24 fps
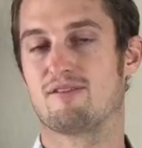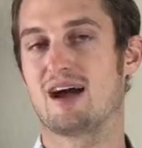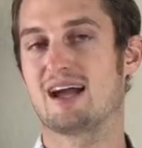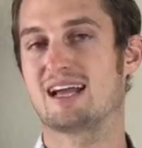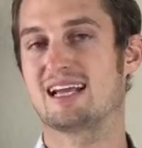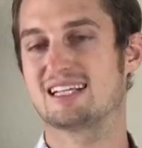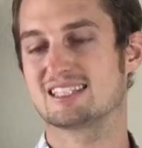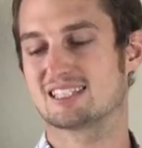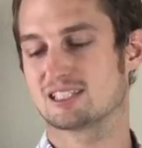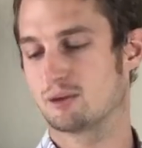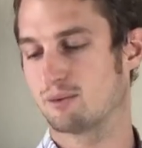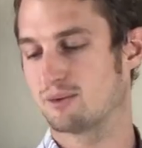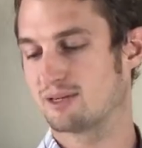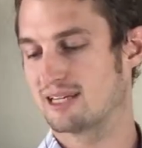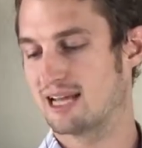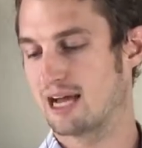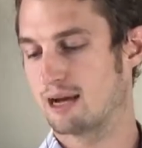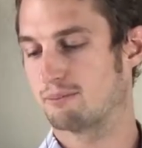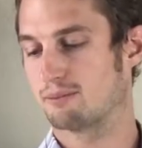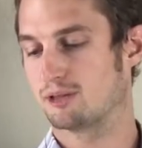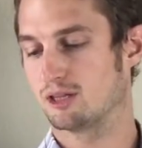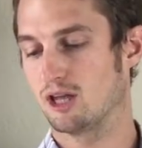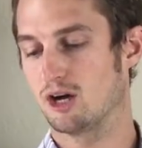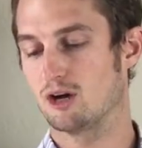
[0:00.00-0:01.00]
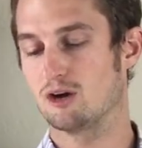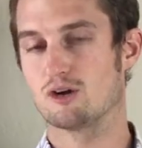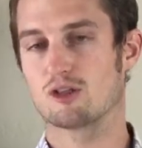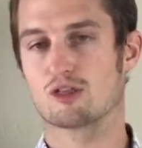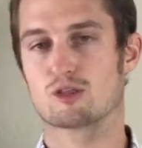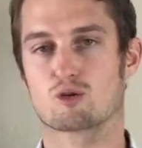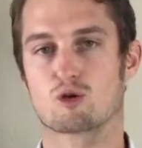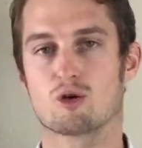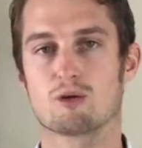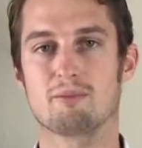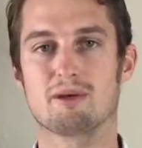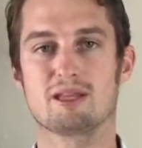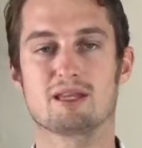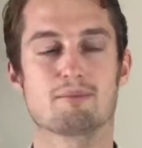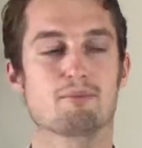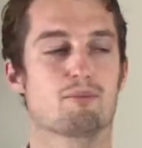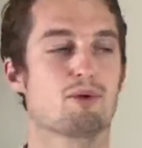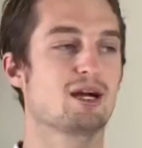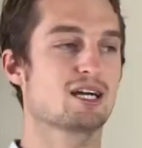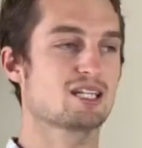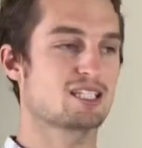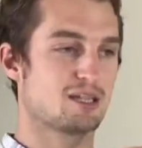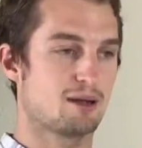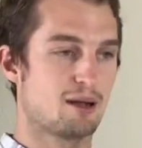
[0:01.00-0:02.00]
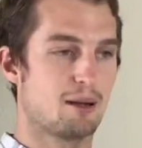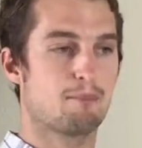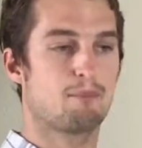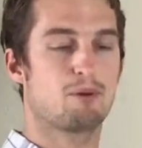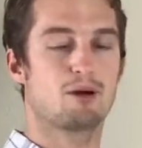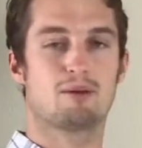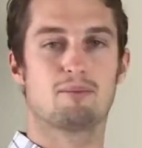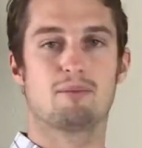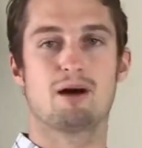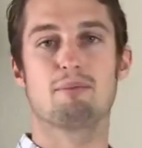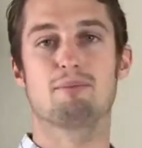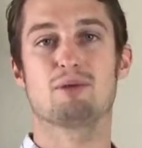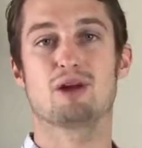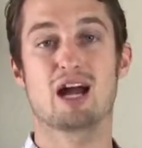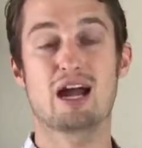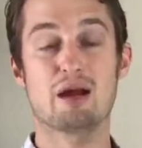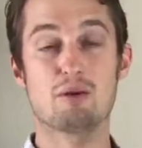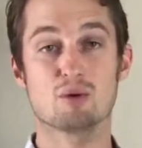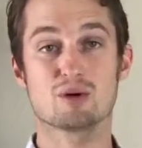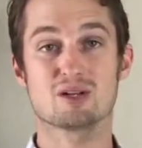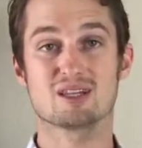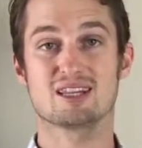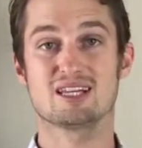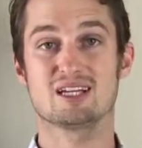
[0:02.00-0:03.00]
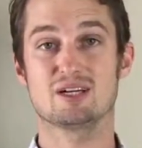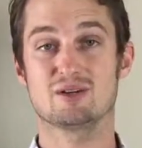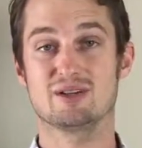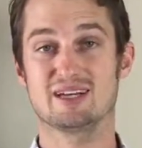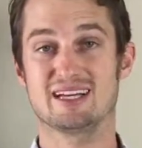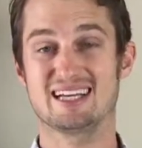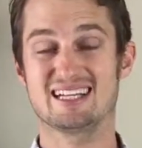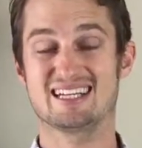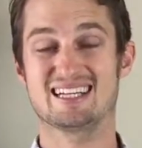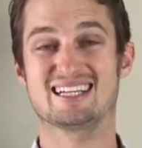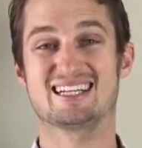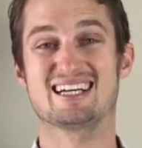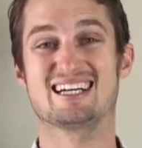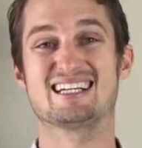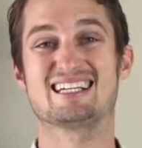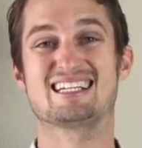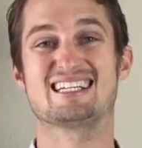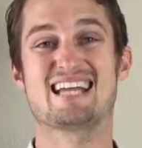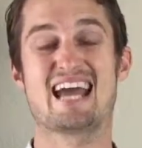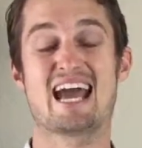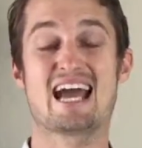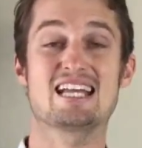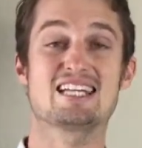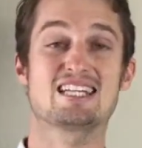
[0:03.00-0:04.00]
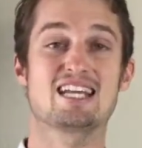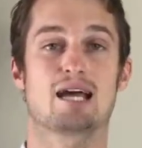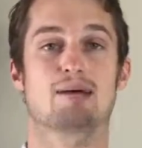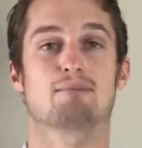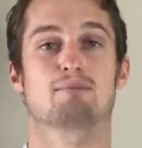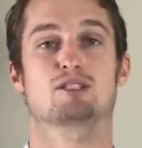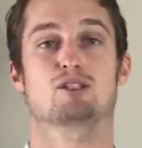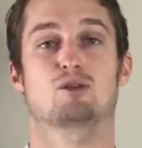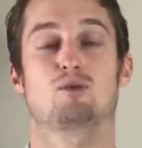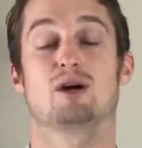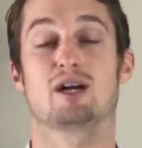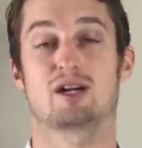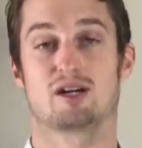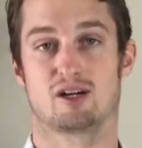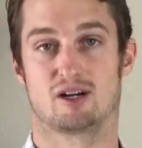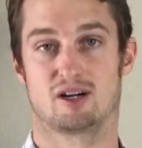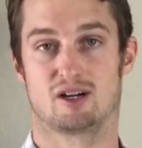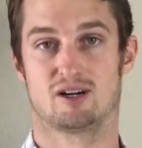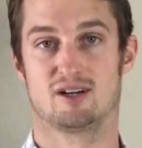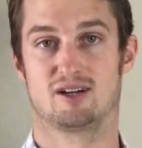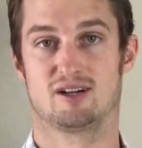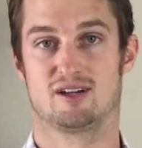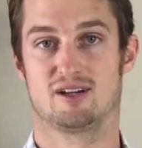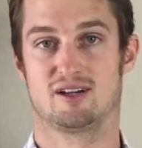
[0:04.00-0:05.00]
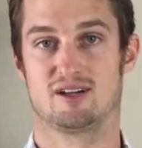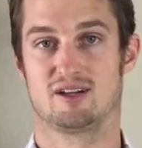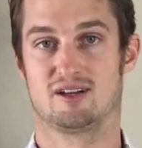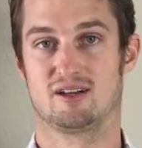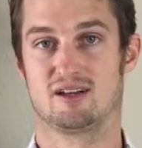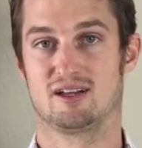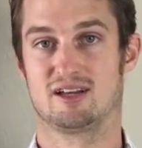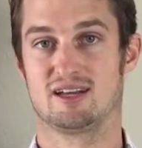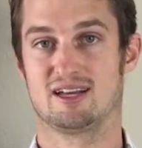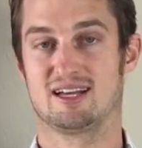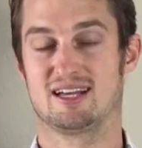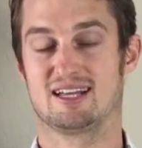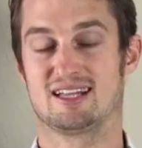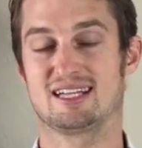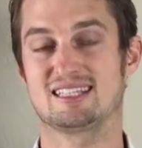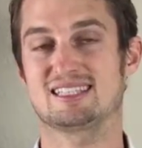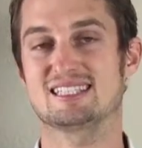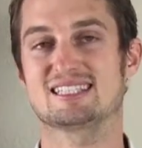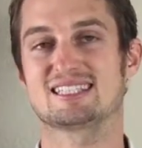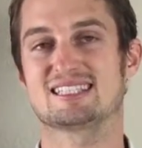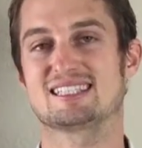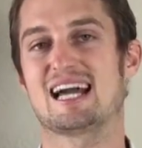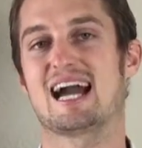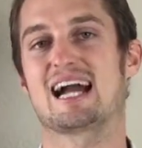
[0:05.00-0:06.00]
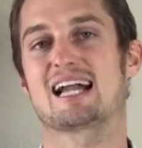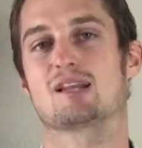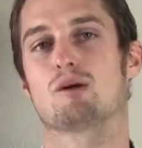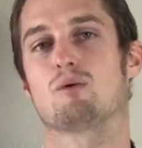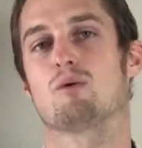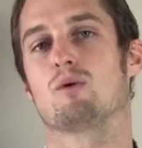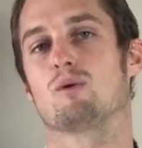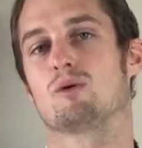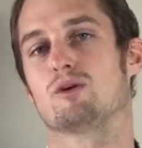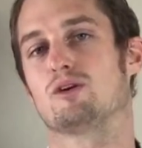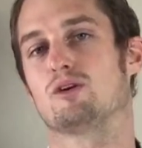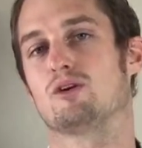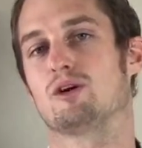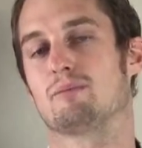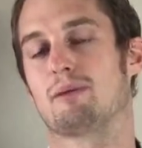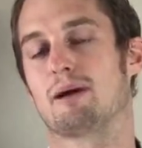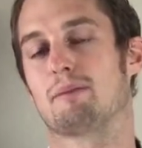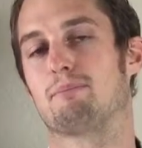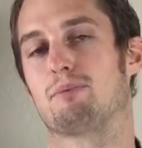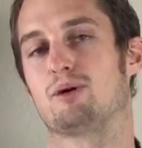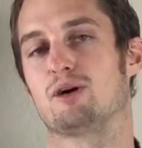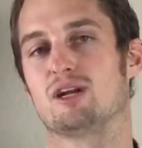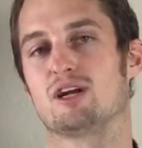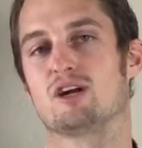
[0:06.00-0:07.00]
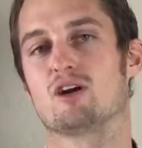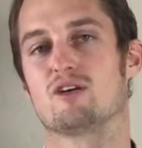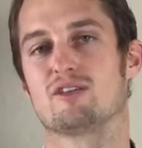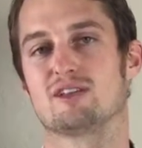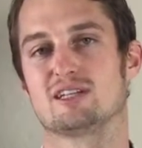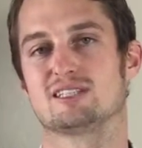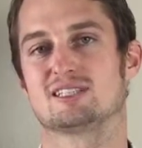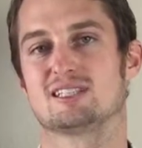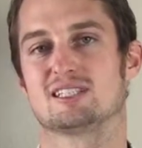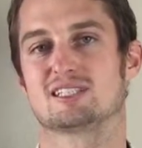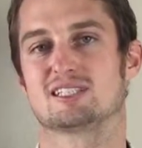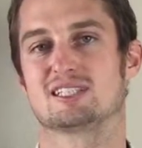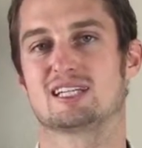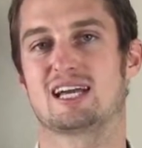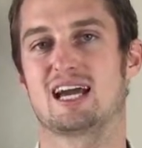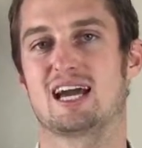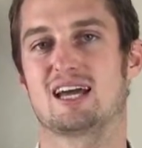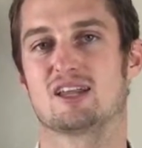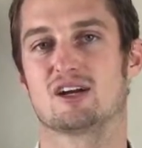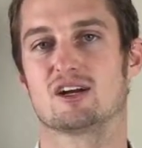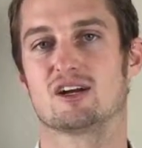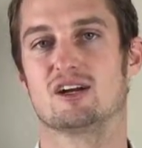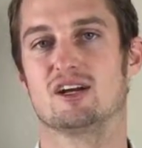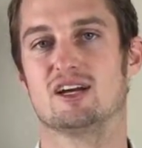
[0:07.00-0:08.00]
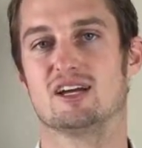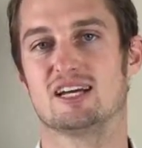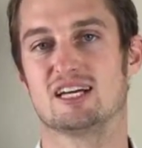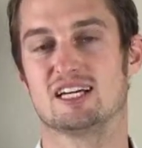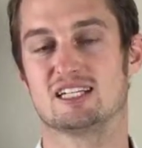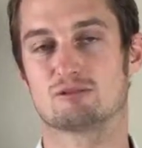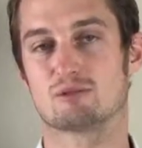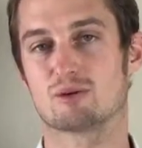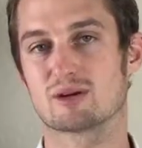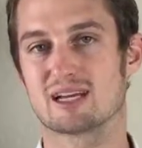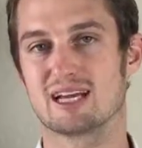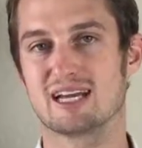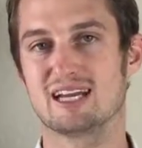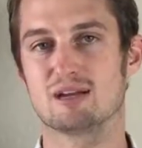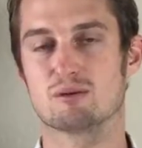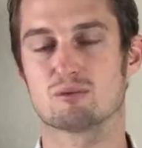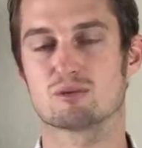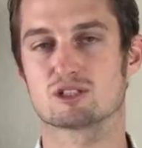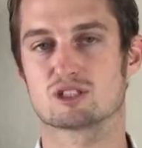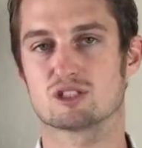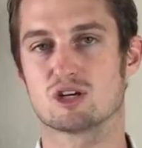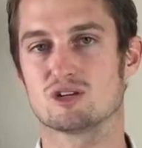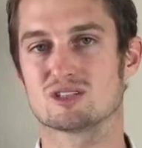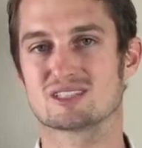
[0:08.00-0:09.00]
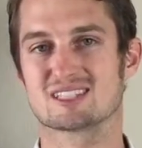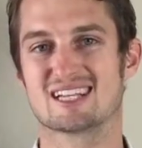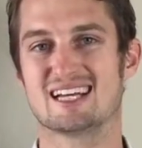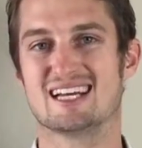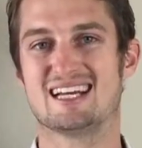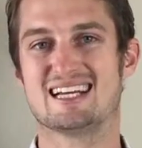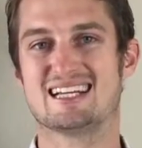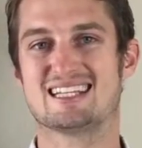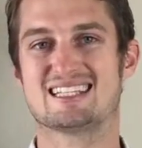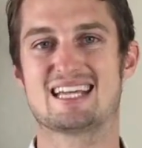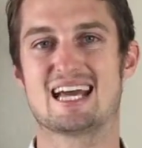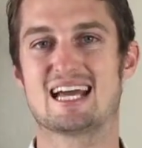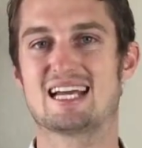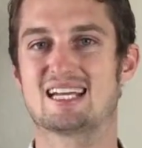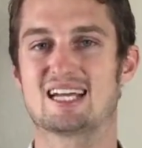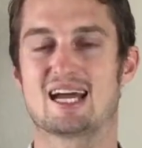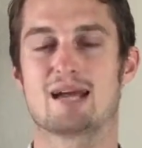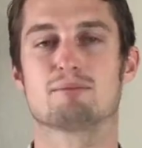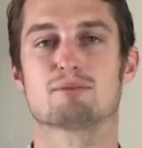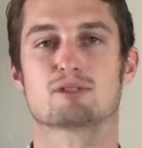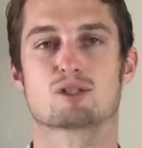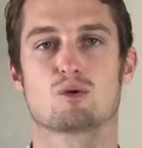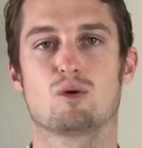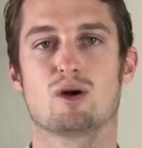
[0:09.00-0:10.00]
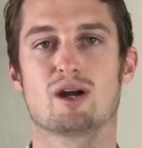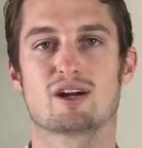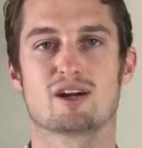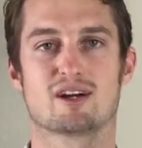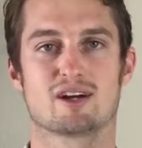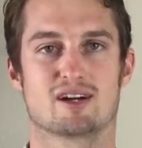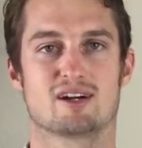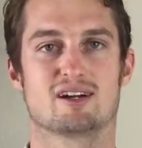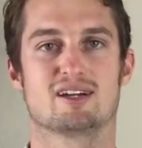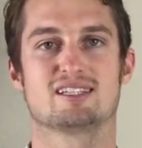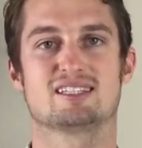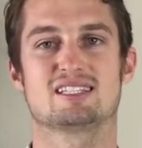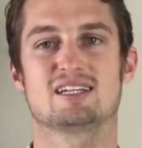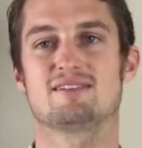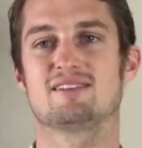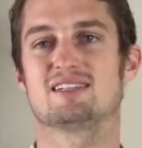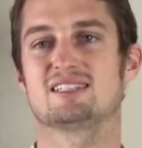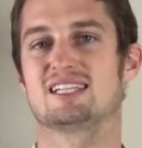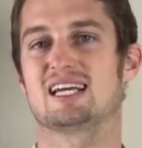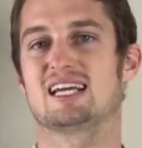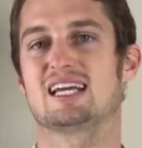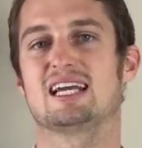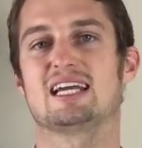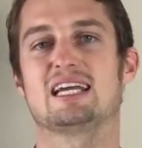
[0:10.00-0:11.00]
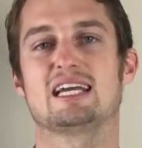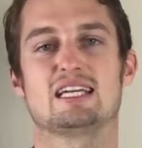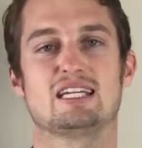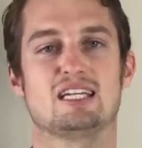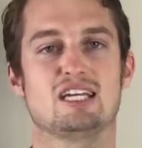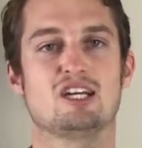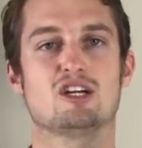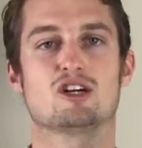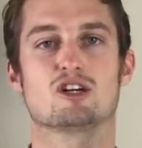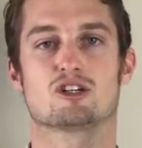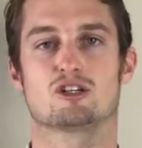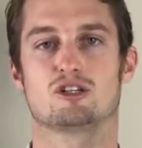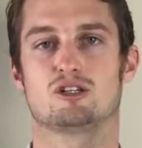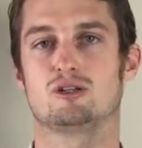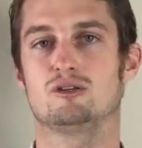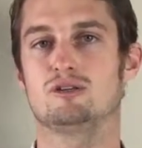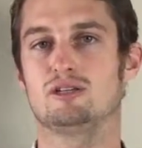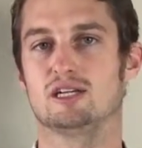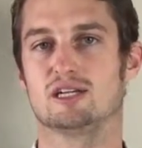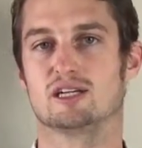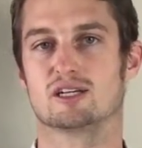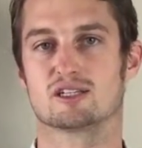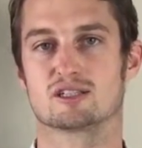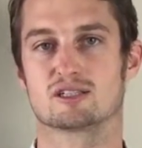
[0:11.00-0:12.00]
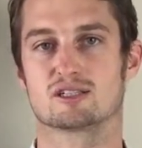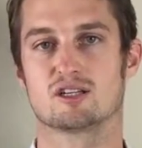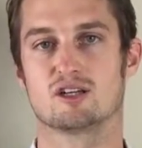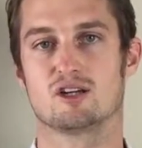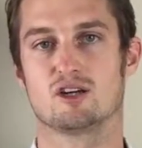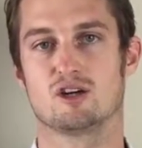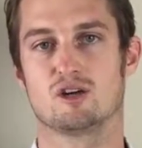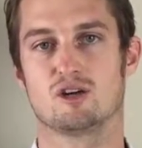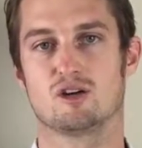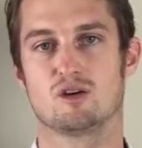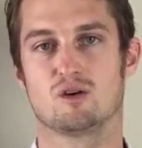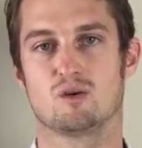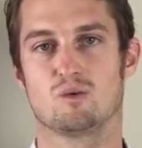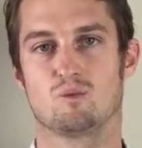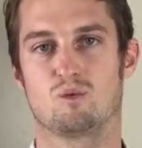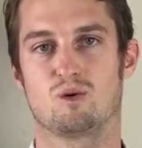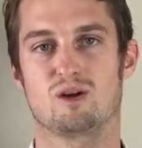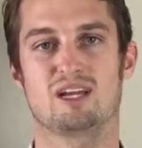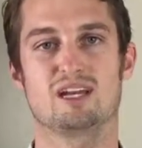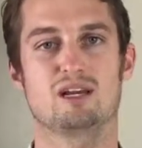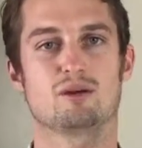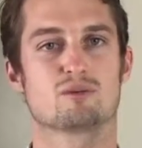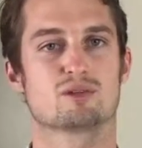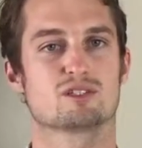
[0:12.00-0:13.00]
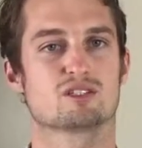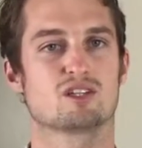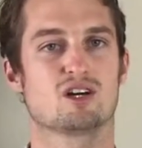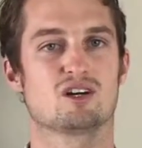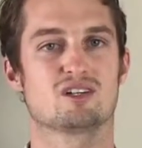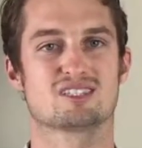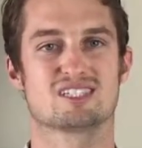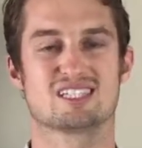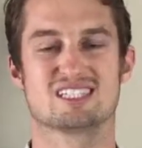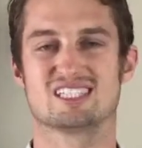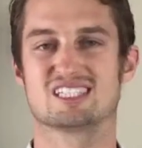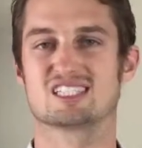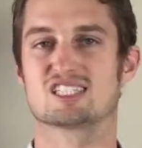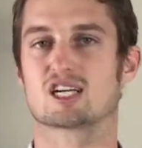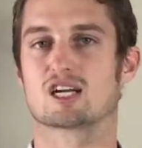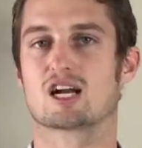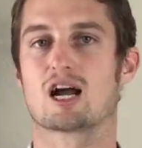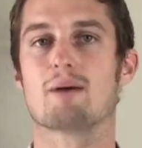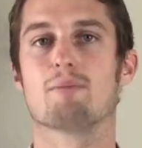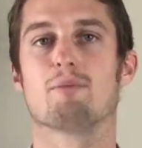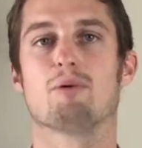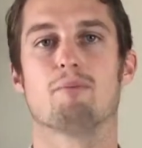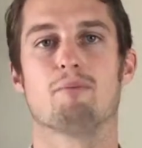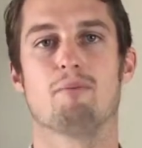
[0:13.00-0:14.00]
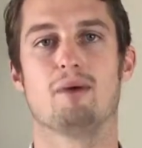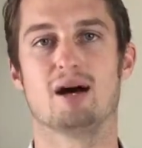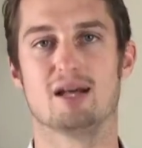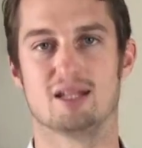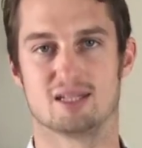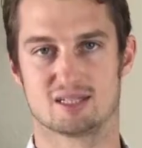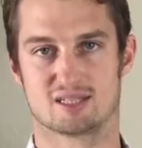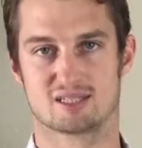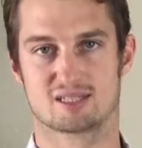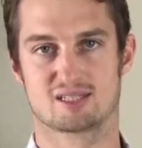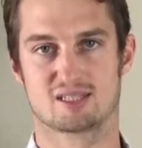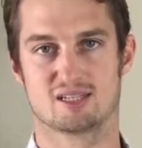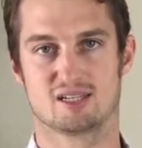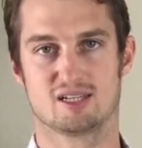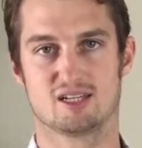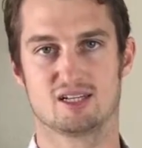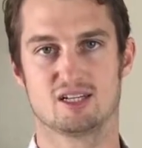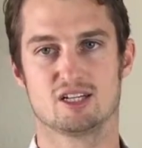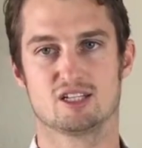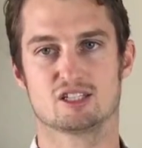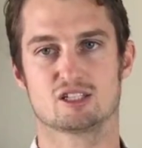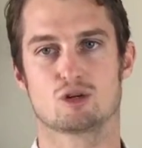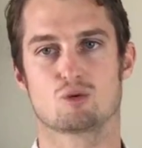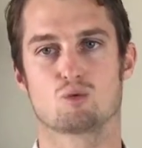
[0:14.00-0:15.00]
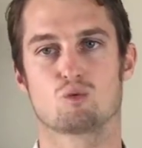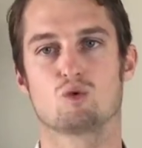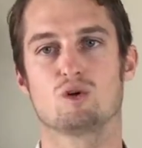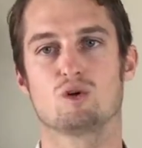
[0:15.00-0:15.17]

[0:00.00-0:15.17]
if I get someone down below throwing me the bricks and I'm putting them up there, I will literally get it done 10 times quicker. That's exactly what we're doing by putting all these things together, is we're getting results 10 times quicker. Instead of this taking a year or 2 years, we're getting results in just a couple months. So